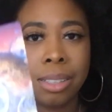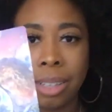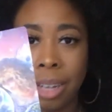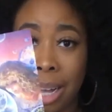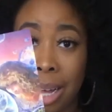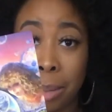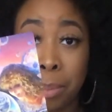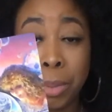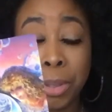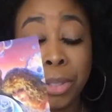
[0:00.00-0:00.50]

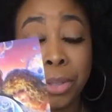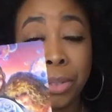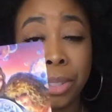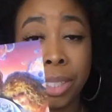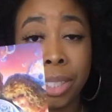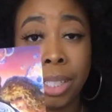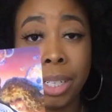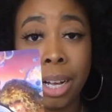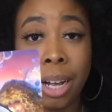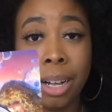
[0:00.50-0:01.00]

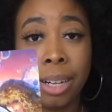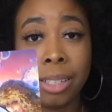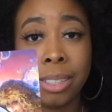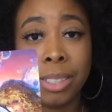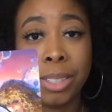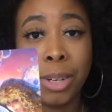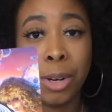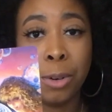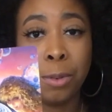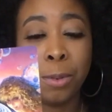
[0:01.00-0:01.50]
Opportunity Knocks.
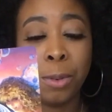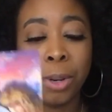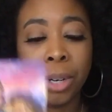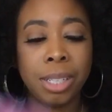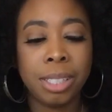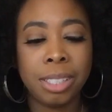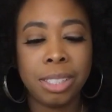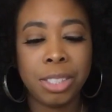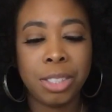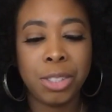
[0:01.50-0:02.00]
Go for it.
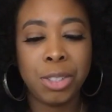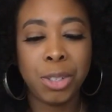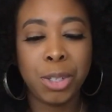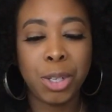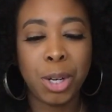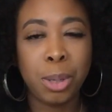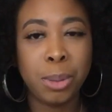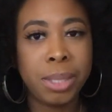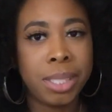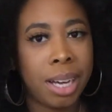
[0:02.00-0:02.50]
This is your
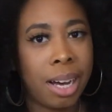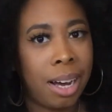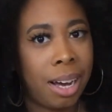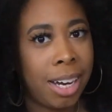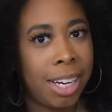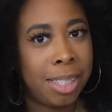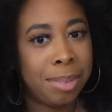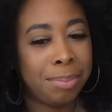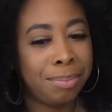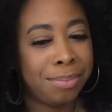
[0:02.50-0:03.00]
go
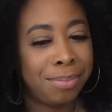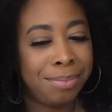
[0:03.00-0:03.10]
sign.